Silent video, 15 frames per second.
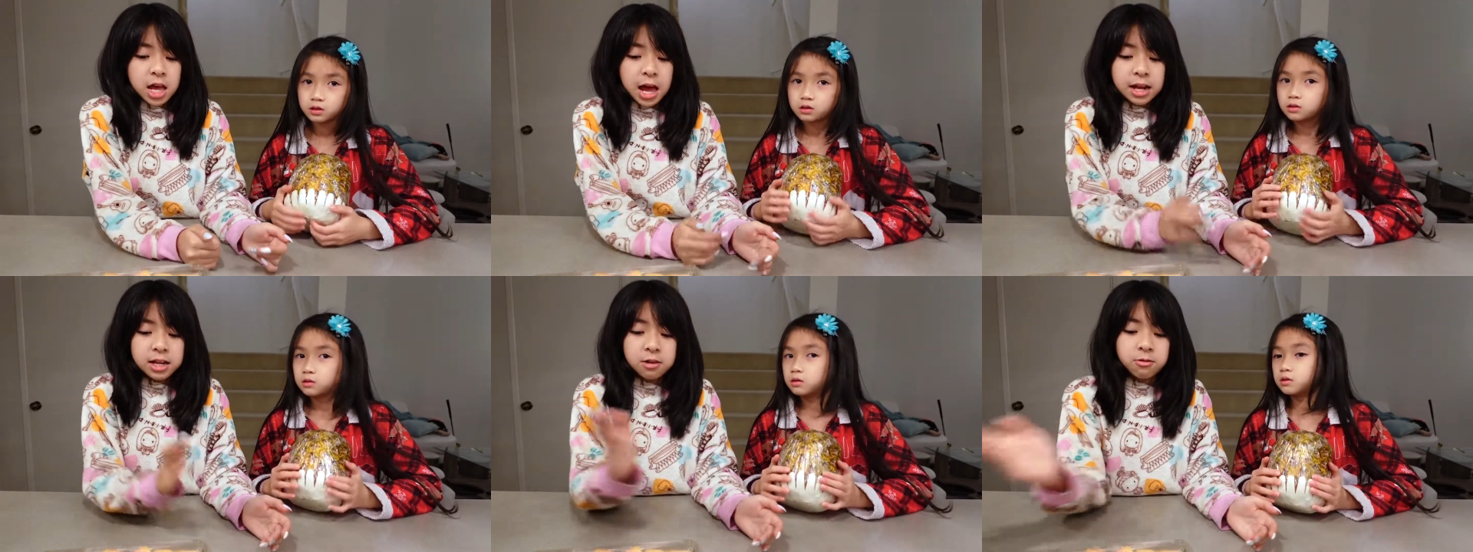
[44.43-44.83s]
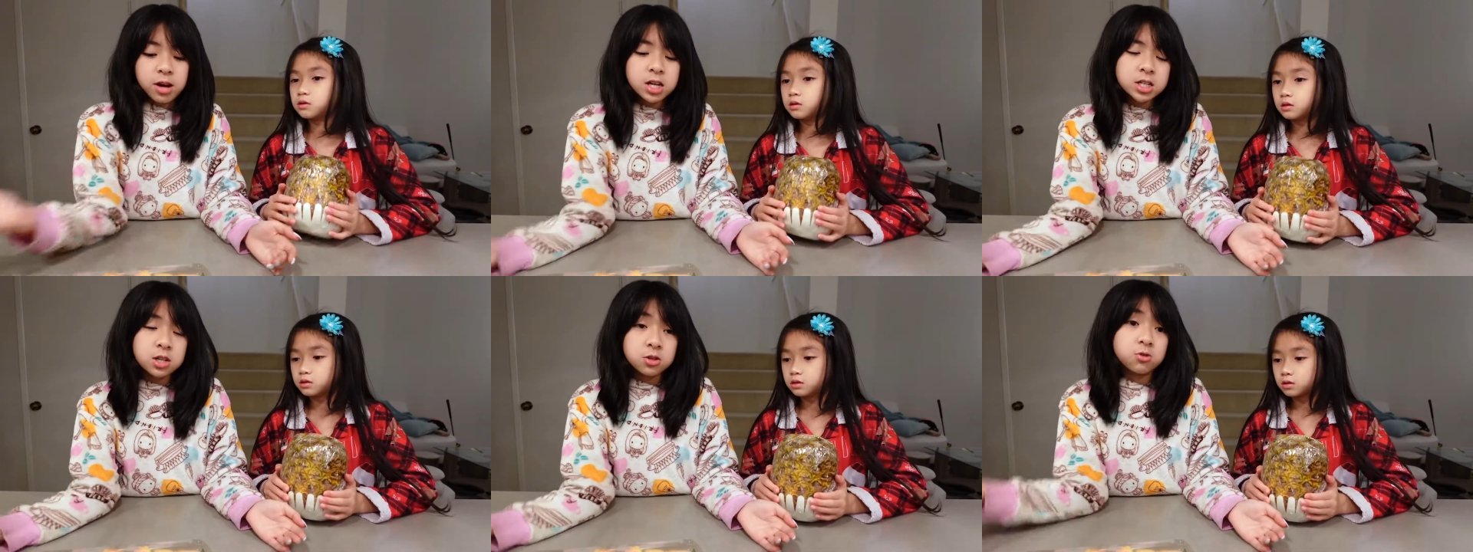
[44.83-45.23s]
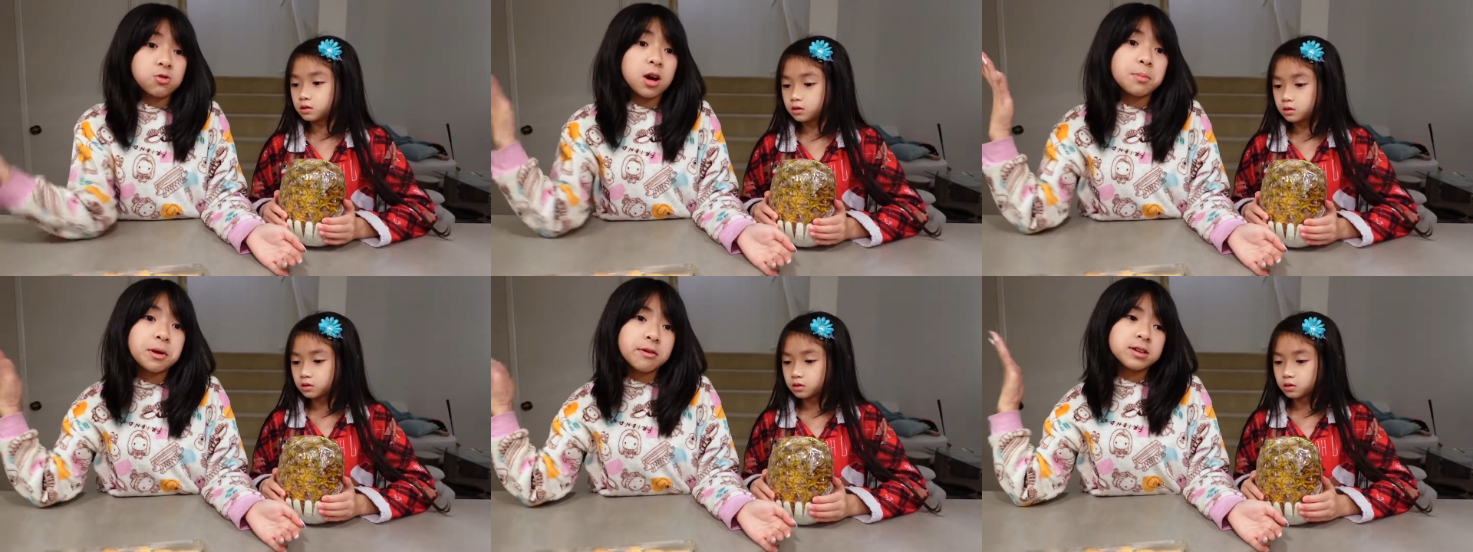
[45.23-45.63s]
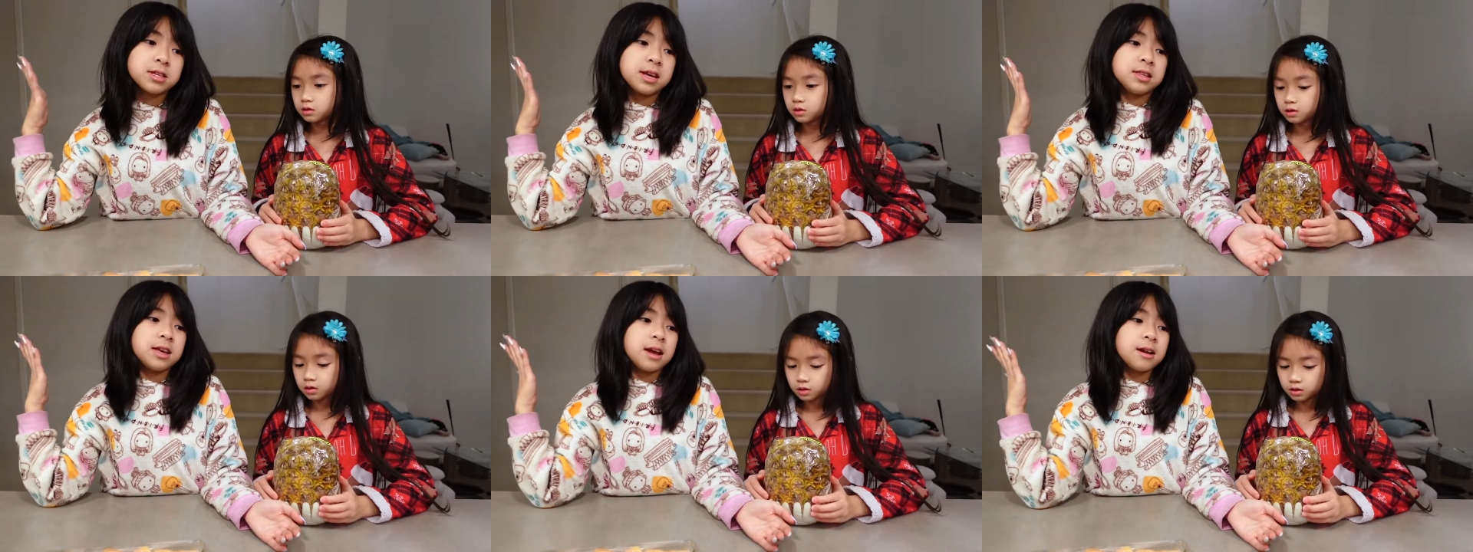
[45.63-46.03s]
Speaker 1: I need to wash the strawberries,
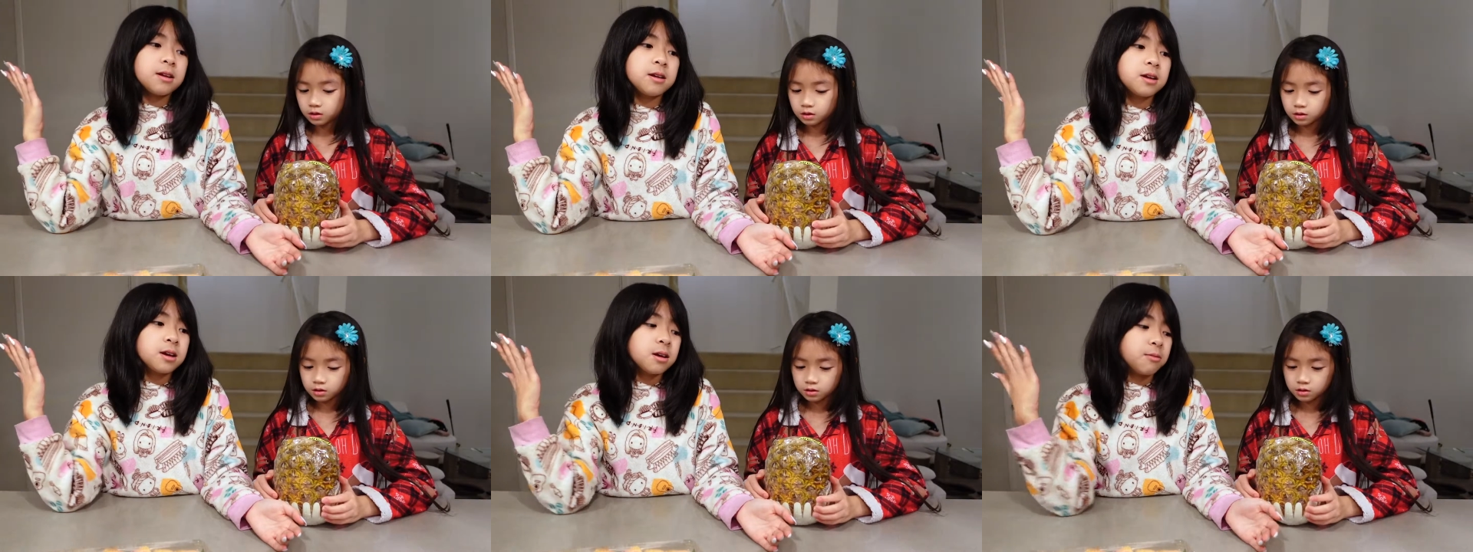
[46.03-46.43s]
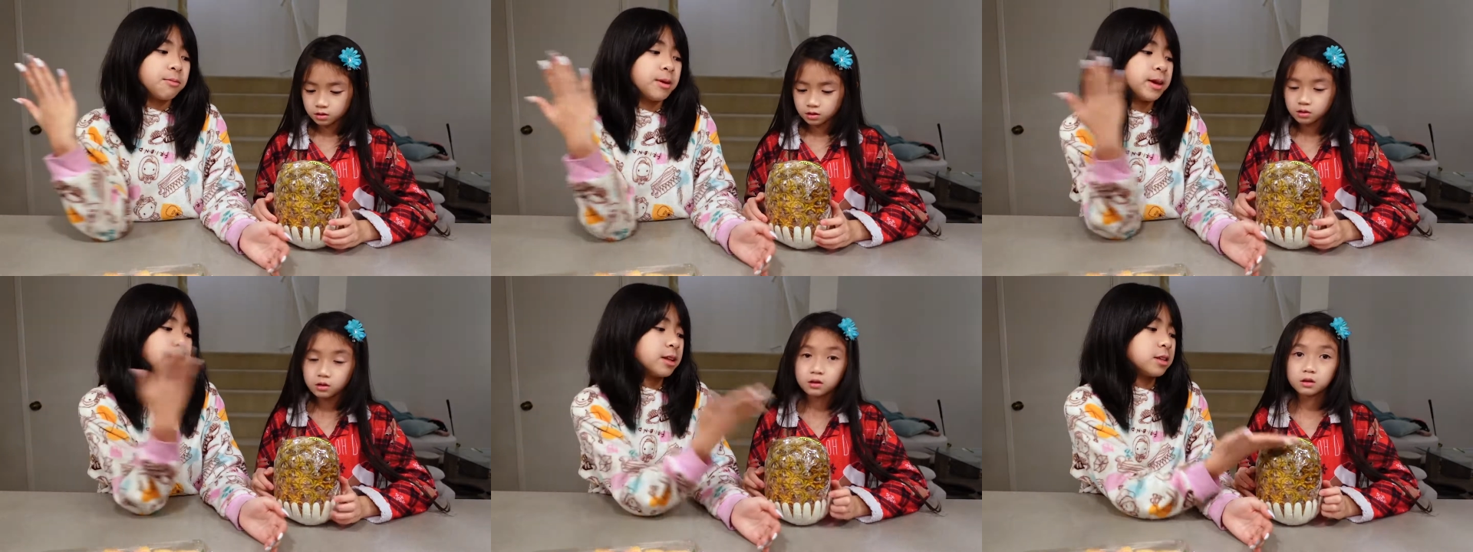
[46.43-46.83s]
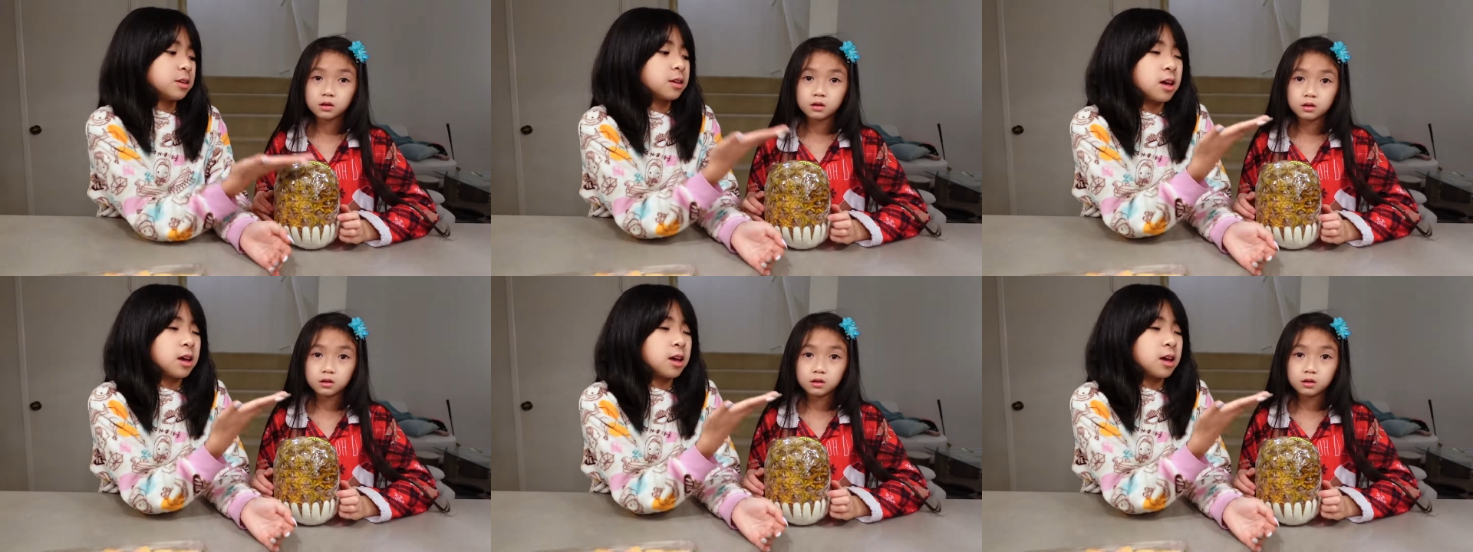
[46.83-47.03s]
and then we can